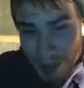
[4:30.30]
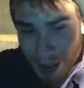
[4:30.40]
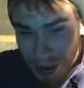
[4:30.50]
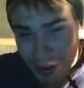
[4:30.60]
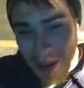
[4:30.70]

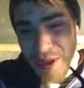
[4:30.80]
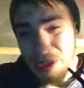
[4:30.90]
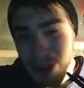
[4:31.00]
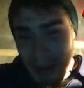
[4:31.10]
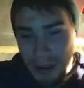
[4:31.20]
mesh is
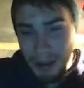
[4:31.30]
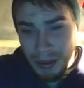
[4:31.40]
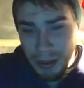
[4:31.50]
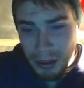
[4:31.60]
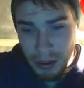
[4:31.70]
good.
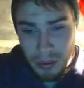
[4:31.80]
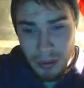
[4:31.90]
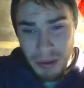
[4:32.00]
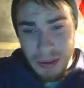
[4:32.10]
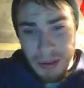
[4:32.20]
It
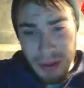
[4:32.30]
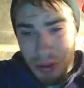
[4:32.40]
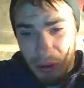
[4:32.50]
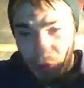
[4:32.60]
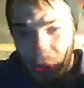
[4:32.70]

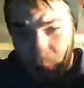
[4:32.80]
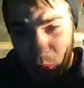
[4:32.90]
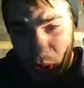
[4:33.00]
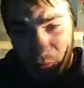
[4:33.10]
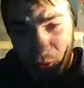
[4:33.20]
should rip.
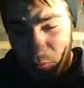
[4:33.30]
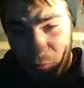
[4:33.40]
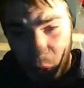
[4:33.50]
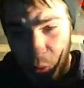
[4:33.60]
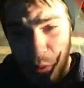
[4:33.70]
I've got
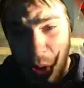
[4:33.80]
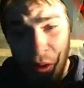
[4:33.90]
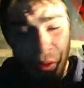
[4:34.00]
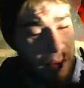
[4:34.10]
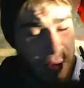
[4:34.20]
full
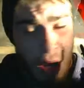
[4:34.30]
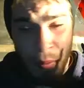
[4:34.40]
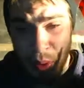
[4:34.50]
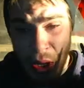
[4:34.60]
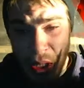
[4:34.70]
throttle, I've
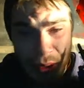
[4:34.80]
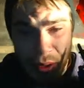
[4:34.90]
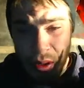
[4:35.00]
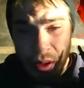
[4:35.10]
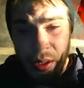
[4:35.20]
got
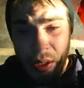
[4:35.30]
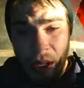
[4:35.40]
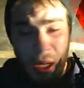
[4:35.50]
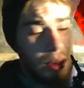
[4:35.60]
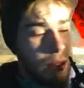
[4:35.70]
brakes,
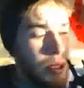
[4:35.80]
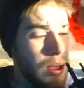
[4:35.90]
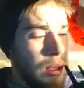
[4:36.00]
and